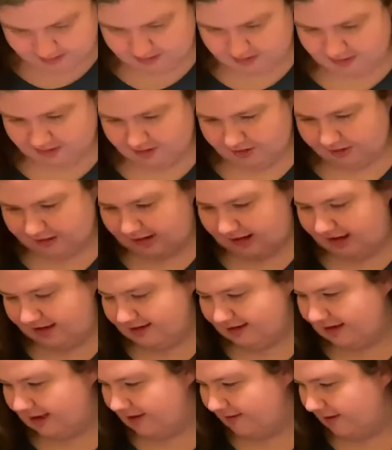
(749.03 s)
A lot of
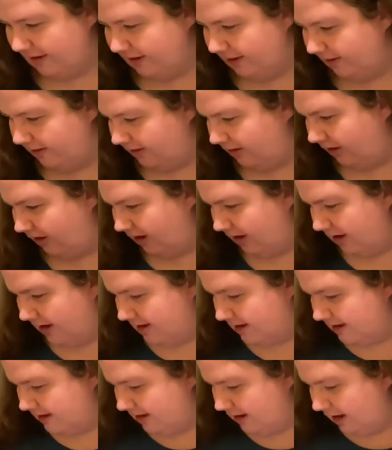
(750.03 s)
times I do the
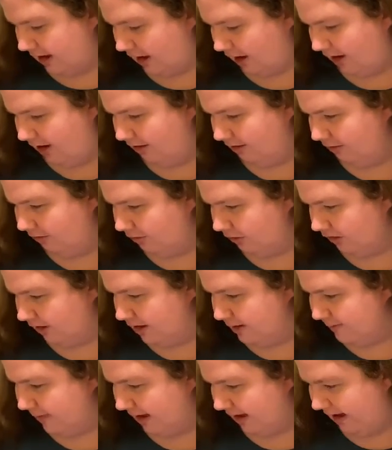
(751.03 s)
cards, I'll close
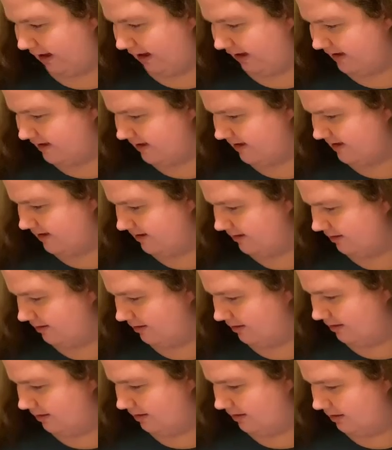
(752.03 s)
my eyes.
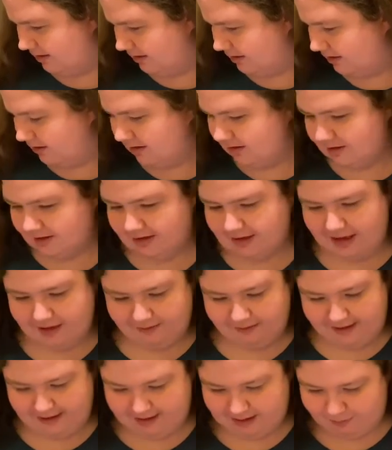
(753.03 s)
So that way
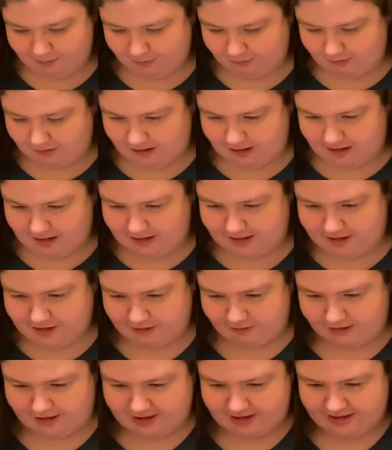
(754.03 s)
it's more
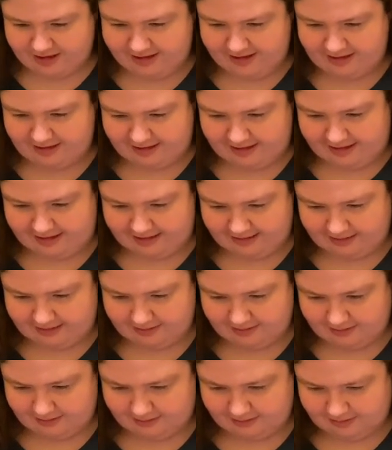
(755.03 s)
intuition than
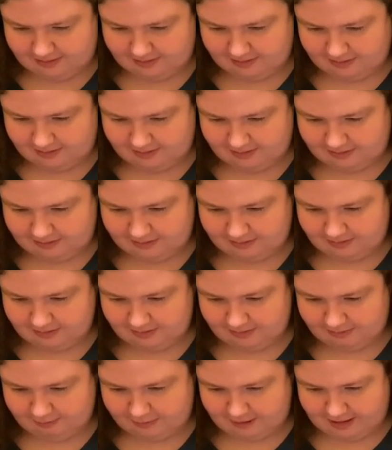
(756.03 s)

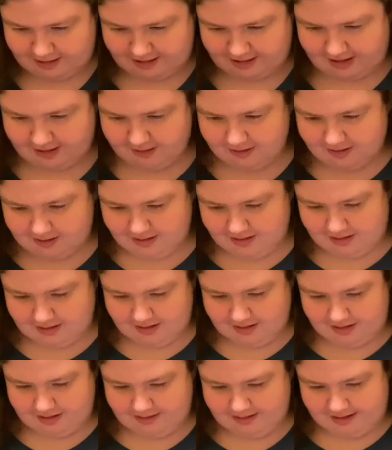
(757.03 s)
right there.
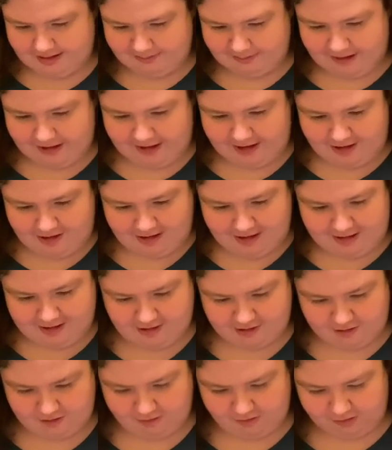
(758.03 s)
Than me trying to
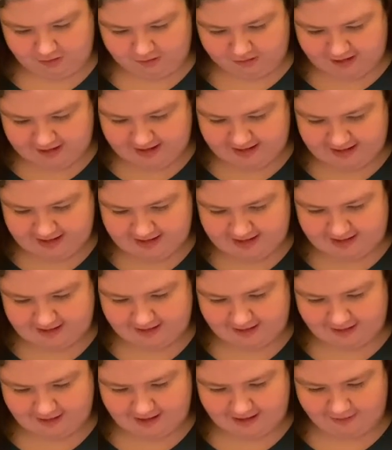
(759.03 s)
control the readings and
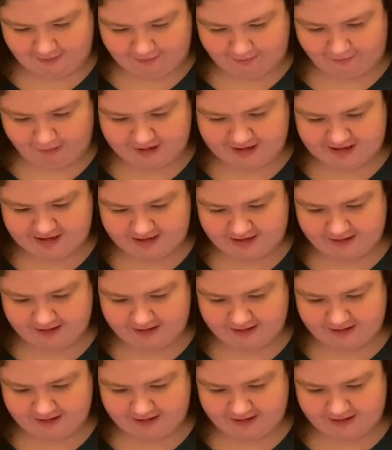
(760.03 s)
trying to force it.